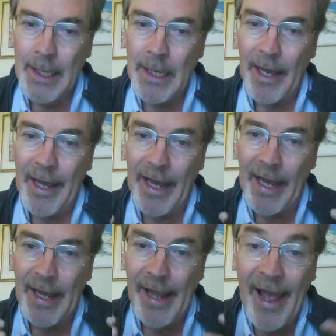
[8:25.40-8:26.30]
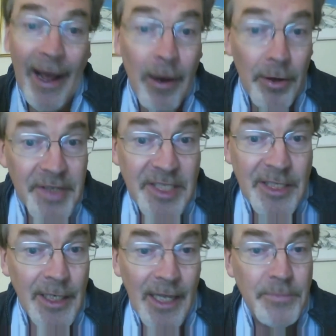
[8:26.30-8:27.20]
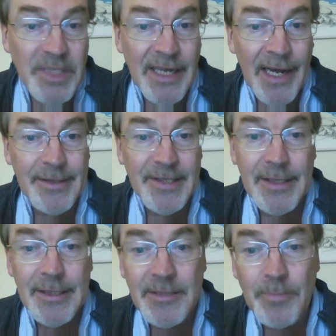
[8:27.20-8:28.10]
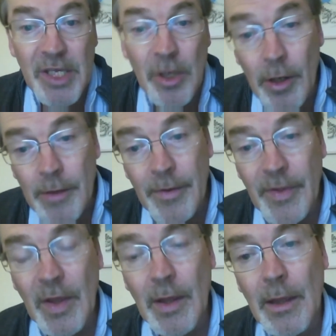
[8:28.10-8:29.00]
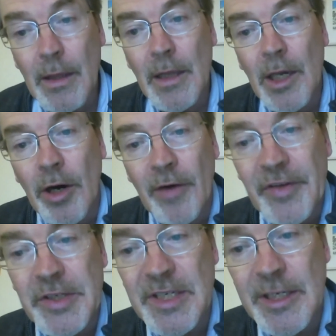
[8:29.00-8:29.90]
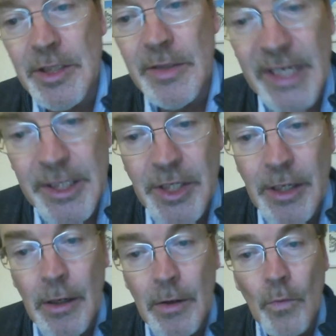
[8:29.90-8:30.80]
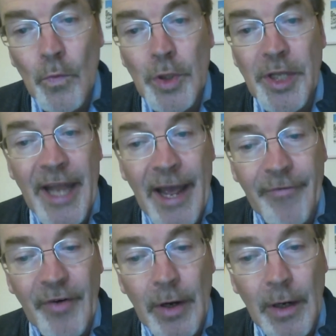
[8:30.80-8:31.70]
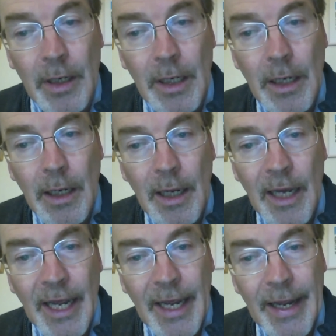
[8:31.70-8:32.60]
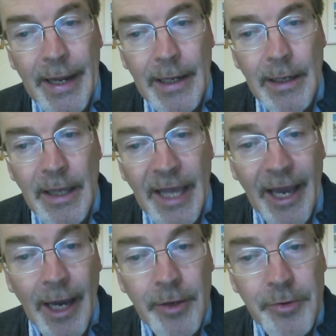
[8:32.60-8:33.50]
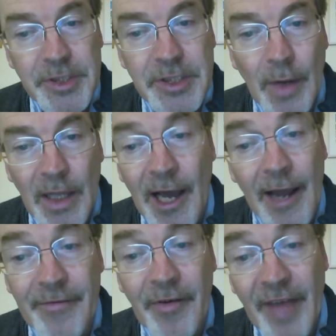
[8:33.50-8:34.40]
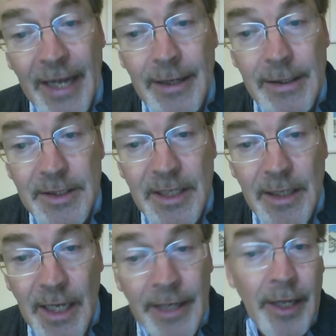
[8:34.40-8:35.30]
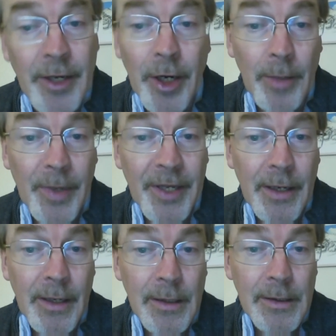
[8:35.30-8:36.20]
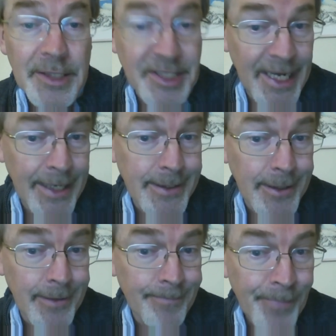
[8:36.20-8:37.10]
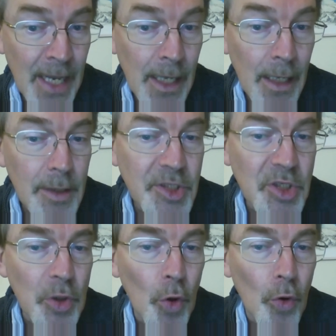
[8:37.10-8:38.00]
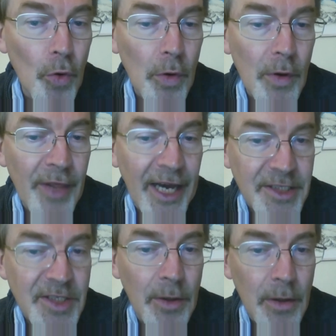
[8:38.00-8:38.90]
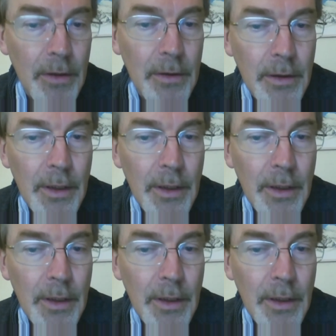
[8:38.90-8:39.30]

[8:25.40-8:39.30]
health circumstances beyond the COVID situation, would never get out to a live event in an urban centre. So that's all